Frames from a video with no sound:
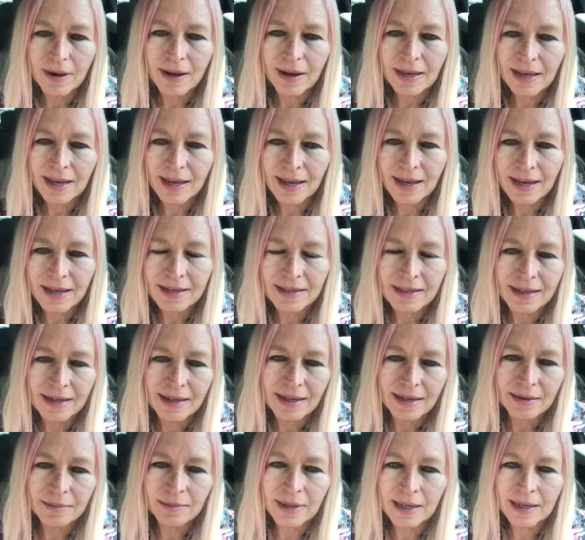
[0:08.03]
again
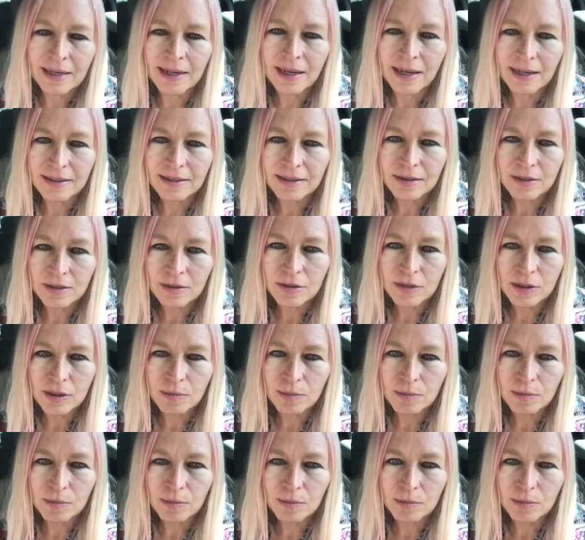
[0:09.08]
in my not so